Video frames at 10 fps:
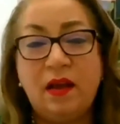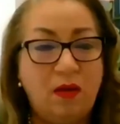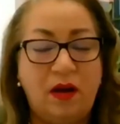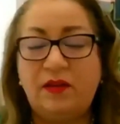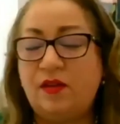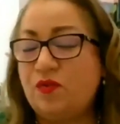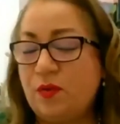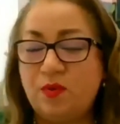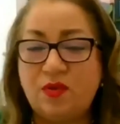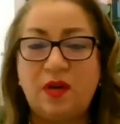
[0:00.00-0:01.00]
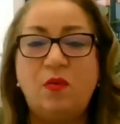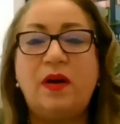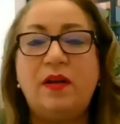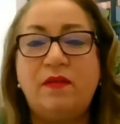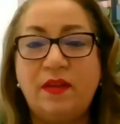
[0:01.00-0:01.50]
the 3% or
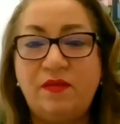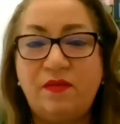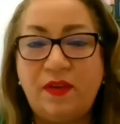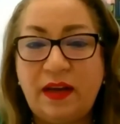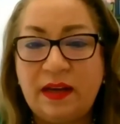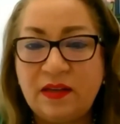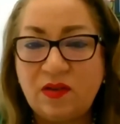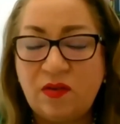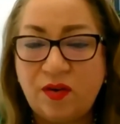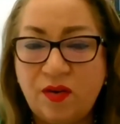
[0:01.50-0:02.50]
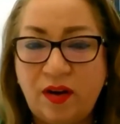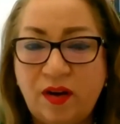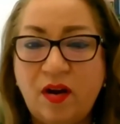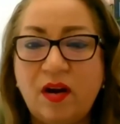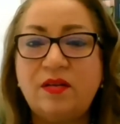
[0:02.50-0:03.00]
whatever the fee is to the credit
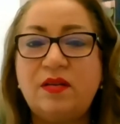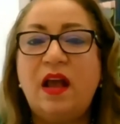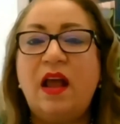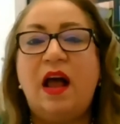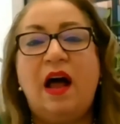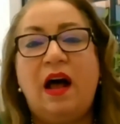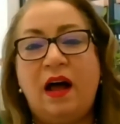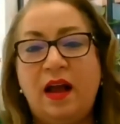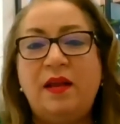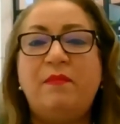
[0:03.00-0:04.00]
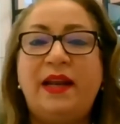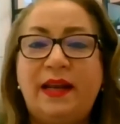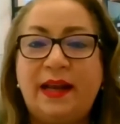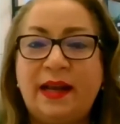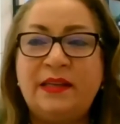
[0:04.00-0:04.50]
cards, in many
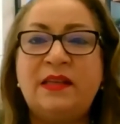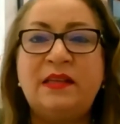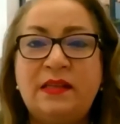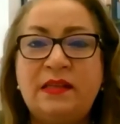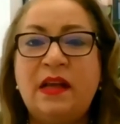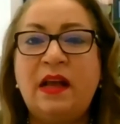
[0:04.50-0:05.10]
cases